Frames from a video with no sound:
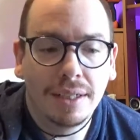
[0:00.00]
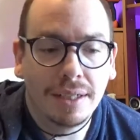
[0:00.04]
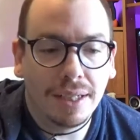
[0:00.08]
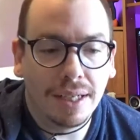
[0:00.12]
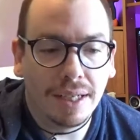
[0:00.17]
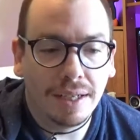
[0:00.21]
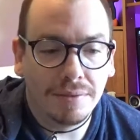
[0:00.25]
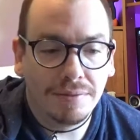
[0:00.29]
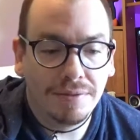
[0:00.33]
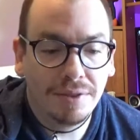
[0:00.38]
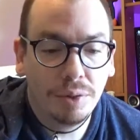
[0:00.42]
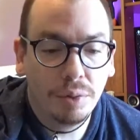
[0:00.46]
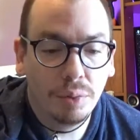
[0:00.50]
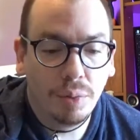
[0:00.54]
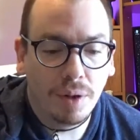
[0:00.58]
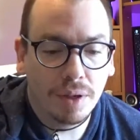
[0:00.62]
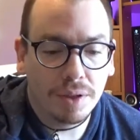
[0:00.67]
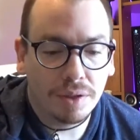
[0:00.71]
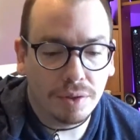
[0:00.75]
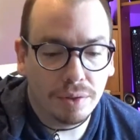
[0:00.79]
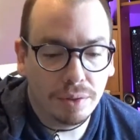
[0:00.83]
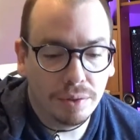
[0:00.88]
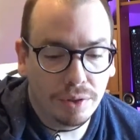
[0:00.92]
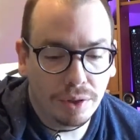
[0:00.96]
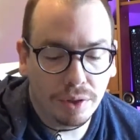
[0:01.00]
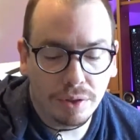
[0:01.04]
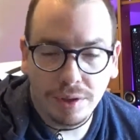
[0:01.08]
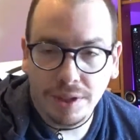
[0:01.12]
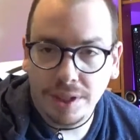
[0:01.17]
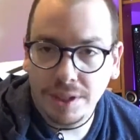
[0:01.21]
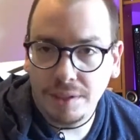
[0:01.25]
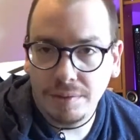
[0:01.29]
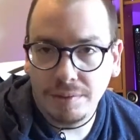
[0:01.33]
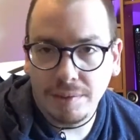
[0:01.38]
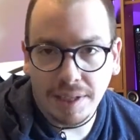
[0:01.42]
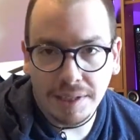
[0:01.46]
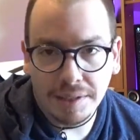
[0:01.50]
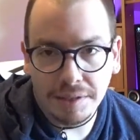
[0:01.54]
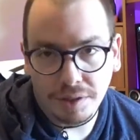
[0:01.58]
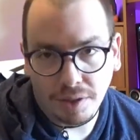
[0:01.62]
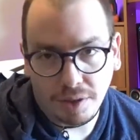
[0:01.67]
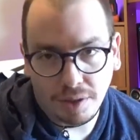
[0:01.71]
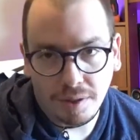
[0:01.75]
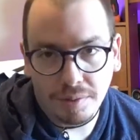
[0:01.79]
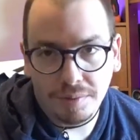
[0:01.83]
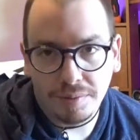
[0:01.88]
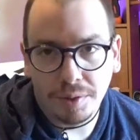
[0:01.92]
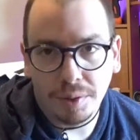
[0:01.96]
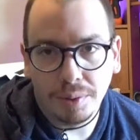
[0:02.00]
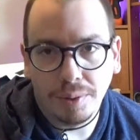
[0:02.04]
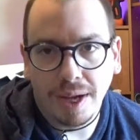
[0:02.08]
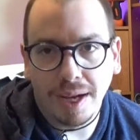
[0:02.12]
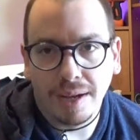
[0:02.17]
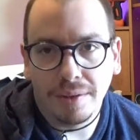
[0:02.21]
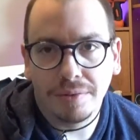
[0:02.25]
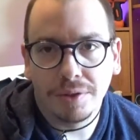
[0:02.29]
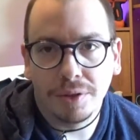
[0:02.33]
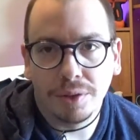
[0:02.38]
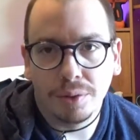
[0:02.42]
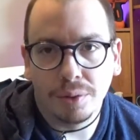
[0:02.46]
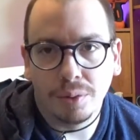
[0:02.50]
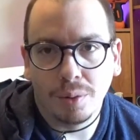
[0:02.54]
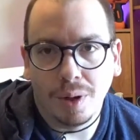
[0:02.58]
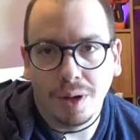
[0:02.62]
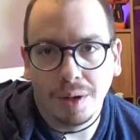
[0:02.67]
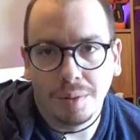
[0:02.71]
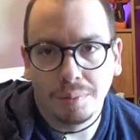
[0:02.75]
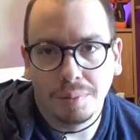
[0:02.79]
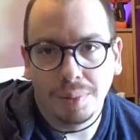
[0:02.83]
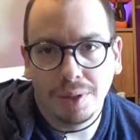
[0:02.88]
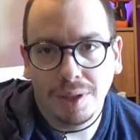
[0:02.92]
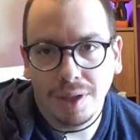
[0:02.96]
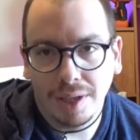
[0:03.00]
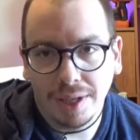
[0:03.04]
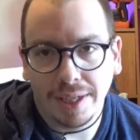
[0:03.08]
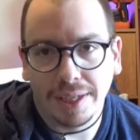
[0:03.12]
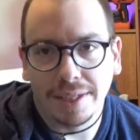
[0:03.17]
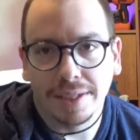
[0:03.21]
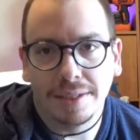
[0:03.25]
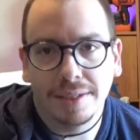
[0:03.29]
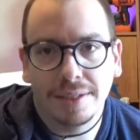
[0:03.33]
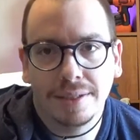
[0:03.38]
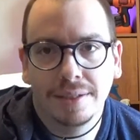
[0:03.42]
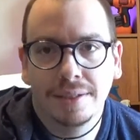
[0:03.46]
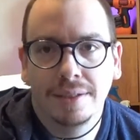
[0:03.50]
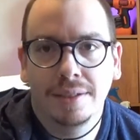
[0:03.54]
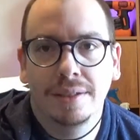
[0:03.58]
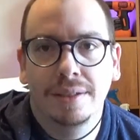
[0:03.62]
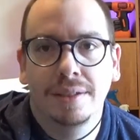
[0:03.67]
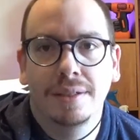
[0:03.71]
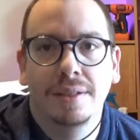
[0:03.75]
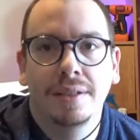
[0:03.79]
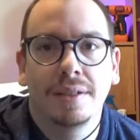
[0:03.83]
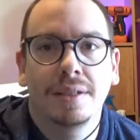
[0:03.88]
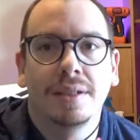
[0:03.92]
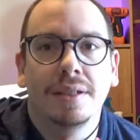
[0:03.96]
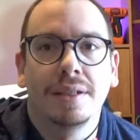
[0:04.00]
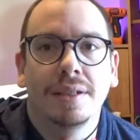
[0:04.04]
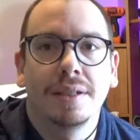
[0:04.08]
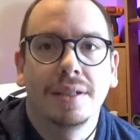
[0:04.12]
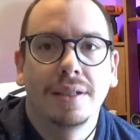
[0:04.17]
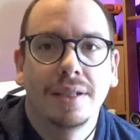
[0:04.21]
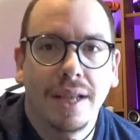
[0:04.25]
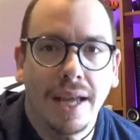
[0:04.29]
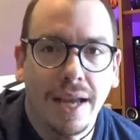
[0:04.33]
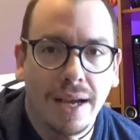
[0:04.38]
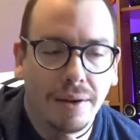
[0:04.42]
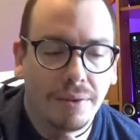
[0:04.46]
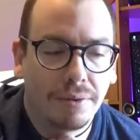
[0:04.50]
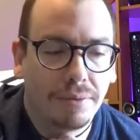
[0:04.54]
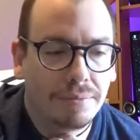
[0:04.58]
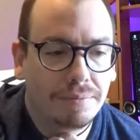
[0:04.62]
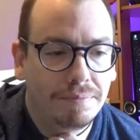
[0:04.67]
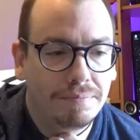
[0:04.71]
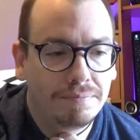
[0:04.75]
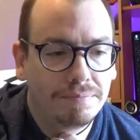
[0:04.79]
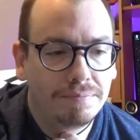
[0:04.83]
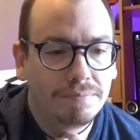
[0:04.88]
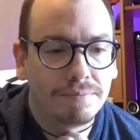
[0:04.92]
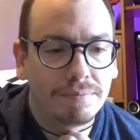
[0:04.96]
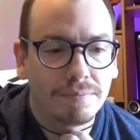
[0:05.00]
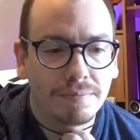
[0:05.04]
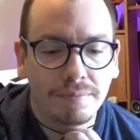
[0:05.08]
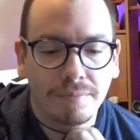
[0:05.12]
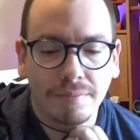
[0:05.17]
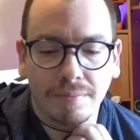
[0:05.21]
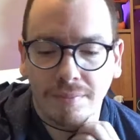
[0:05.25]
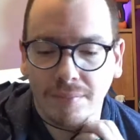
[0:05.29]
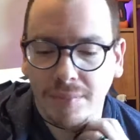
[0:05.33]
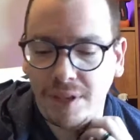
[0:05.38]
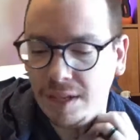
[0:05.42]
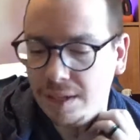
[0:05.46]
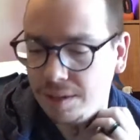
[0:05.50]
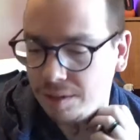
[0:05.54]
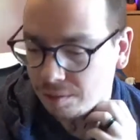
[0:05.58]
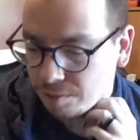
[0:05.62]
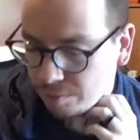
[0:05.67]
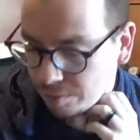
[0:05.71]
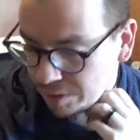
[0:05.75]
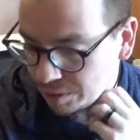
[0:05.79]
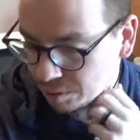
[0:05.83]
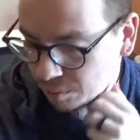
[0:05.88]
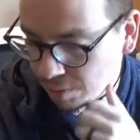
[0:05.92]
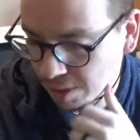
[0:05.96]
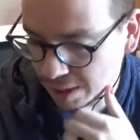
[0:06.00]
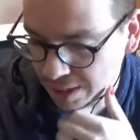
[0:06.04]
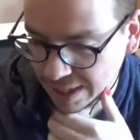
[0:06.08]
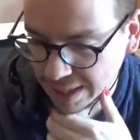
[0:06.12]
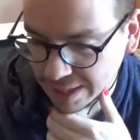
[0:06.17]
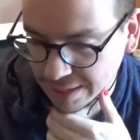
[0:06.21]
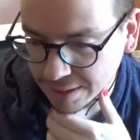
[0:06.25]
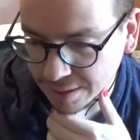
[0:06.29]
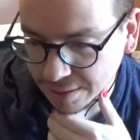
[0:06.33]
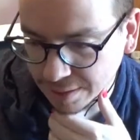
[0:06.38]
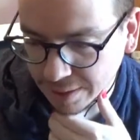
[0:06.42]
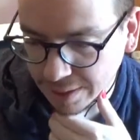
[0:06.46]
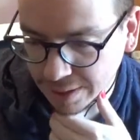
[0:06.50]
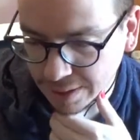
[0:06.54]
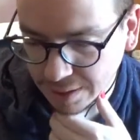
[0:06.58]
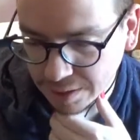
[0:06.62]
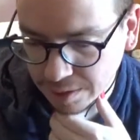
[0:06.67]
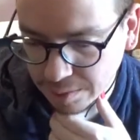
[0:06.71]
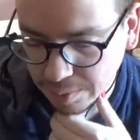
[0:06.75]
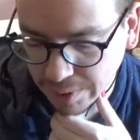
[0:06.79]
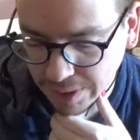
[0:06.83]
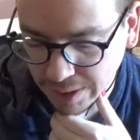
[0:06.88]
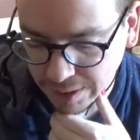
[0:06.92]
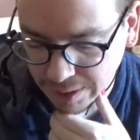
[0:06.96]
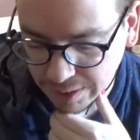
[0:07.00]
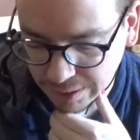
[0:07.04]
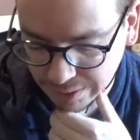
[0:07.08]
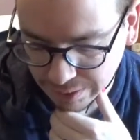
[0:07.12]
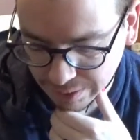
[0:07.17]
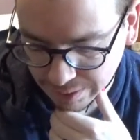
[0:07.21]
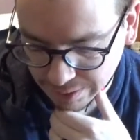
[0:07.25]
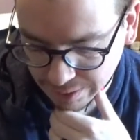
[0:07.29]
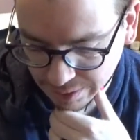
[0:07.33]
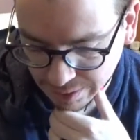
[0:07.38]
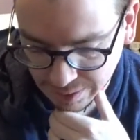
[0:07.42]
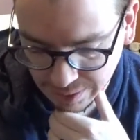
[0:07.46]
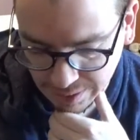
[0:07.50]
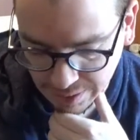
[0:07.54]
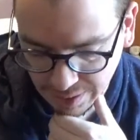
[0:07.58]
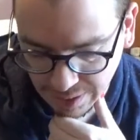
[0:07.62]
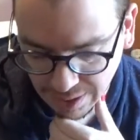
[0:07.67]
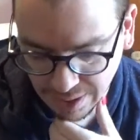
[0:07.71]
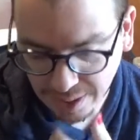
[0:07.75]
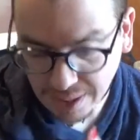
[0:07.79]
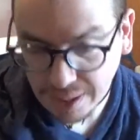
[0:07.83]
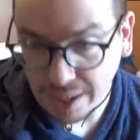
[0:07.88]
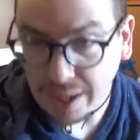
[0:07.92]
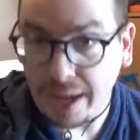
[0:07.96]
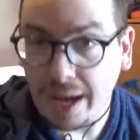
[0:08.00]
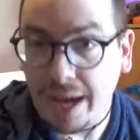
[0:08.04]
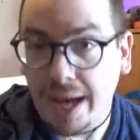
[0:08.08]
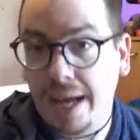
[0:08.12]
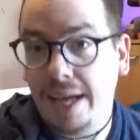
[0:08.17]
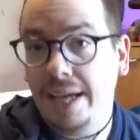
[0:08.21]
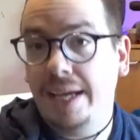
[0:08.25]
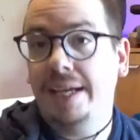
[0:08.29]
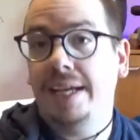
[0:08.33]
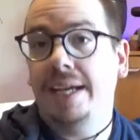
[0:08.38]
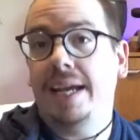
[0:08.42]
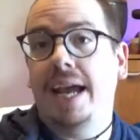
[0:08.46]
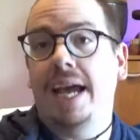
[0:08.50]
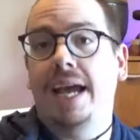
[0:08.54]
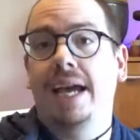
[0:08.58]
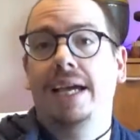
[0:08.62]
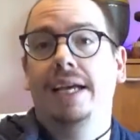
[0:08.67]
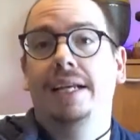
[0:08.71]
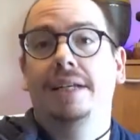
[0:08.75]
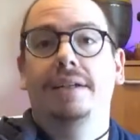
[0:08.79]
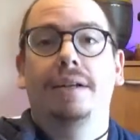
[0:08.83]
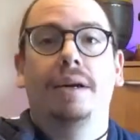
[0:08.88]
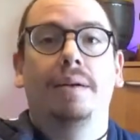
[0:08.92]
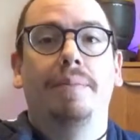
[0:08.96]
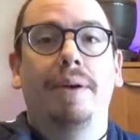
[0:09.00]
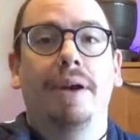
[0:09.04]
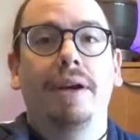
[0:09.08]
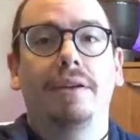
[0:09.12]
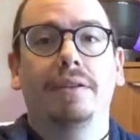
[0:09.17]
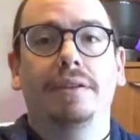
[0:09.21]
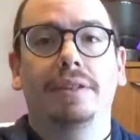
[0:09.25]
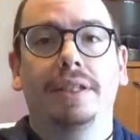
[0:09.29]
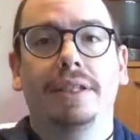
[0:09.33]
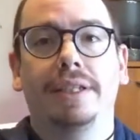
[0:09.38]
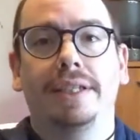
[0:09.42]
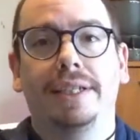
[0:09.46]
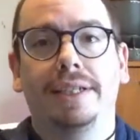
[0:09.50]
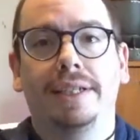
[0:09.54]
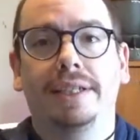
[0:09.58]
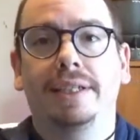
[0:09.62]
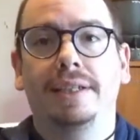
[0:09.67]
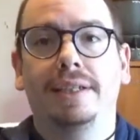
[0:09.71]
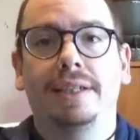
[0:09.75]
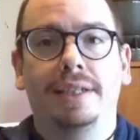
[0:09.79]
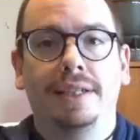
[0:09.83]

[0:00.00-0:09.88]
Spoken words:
If you want to turn the device off, you have to unplug it. Now, the reason why that's a thing is because I, and apparently